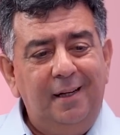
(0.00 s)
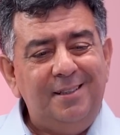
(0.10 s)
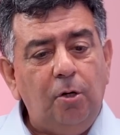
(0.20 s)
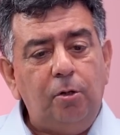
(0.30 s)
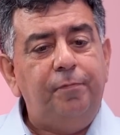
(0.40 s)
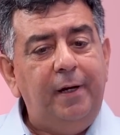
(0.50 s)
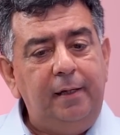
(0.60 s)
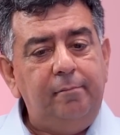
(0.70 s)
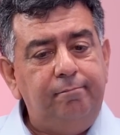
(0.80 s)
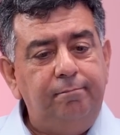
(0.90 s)
it's not
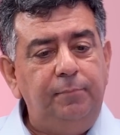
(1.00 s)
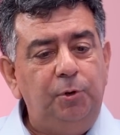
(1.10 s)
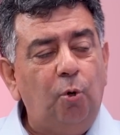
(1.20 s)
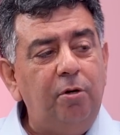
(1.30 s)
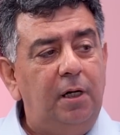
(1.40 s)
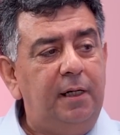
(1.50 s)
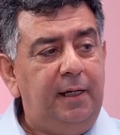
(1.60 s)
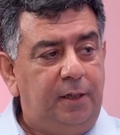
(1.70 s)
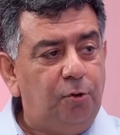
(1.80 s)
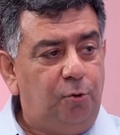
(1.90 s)
very, you don't really
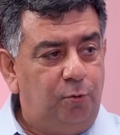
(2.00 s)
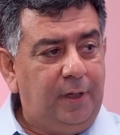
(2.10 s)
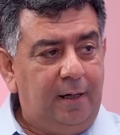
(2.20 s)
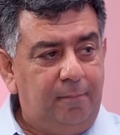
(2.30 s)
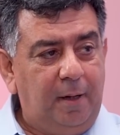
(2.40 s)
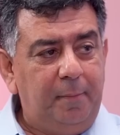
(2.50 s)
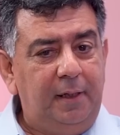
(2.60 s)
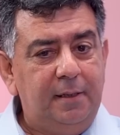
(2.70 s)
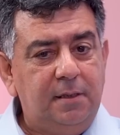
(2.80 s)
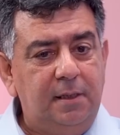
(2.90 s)
need to do that. I
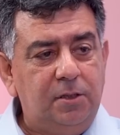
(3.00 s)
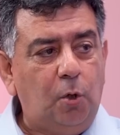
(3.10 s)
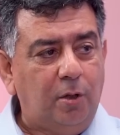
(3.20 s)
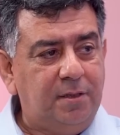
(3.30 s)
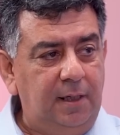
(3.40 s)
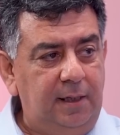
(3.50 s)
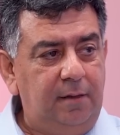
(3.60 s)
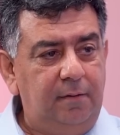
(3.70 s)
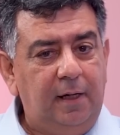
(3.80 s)
mean, it's costly.